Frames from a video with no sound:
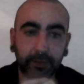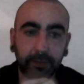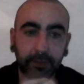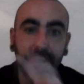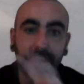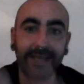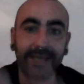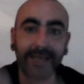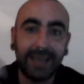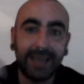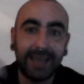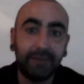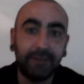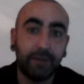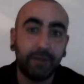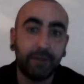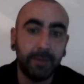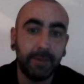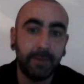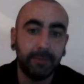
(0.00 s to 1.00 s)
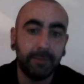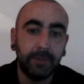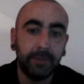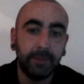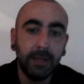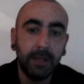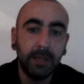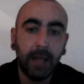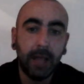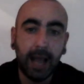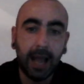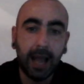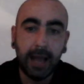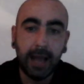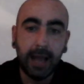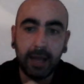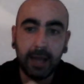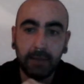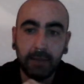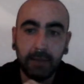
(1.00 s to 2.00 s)
you get from it.
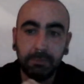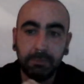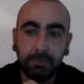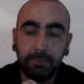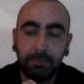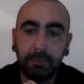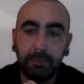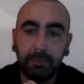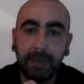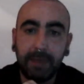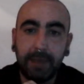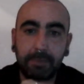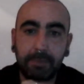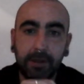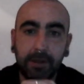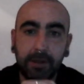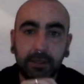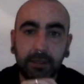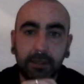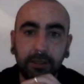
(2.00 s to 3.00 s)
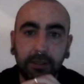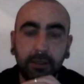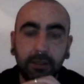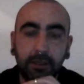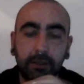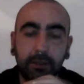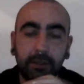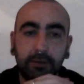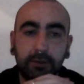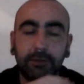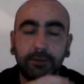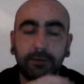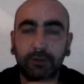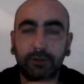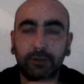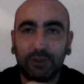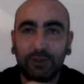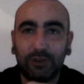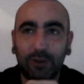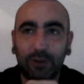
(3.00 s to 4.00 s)
But people
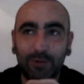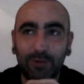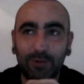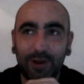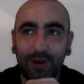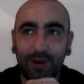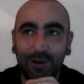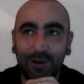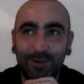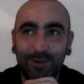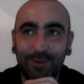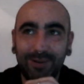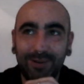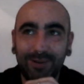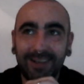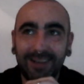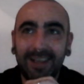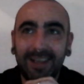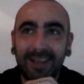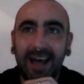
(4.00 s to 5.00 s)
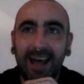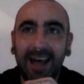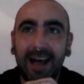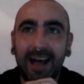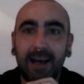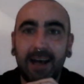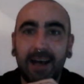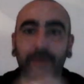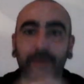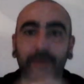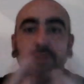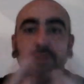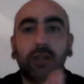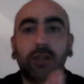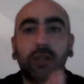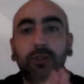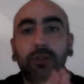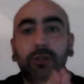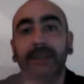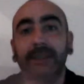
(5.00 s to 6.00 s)
don't know. There's
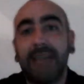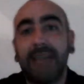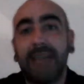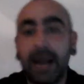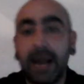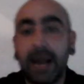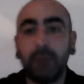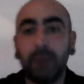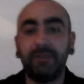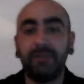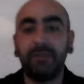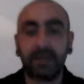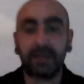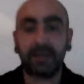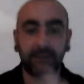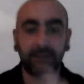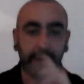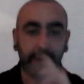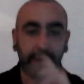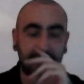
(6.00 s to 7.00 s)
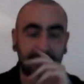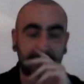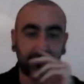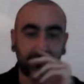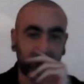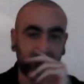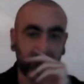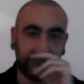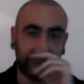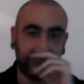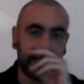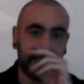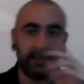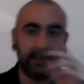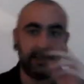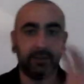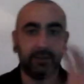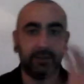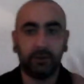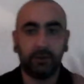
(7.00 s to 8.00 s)
also a sign-up fee as well, just to
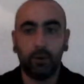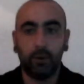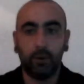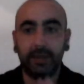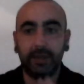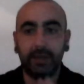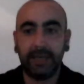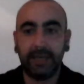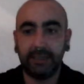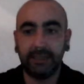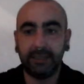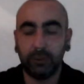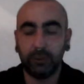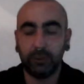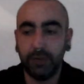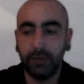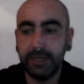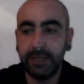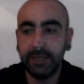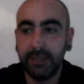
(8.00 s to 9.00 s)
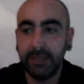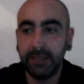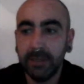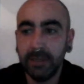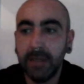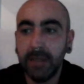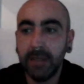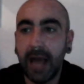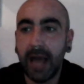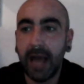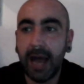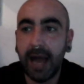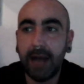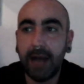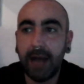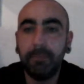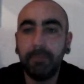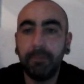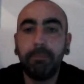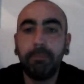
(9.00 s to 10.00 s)
get you going and get you sorted.
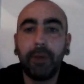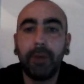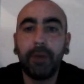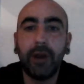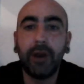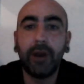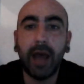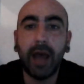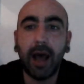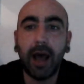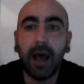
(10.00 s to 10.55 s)
But